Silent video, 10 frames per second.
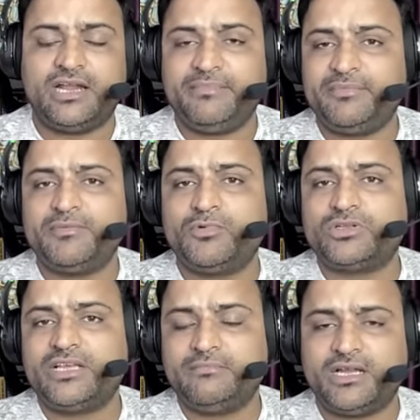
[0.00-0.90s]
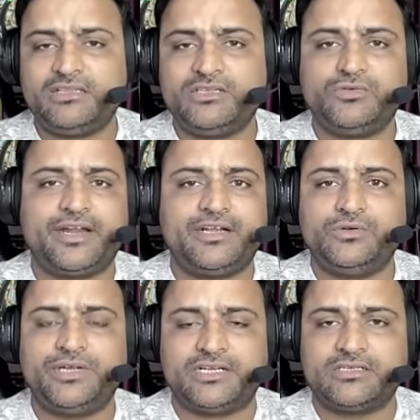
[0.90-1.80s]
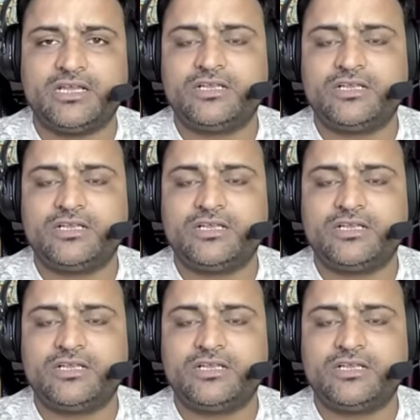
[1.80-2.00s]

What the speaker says: And maybe more than month, you can do it.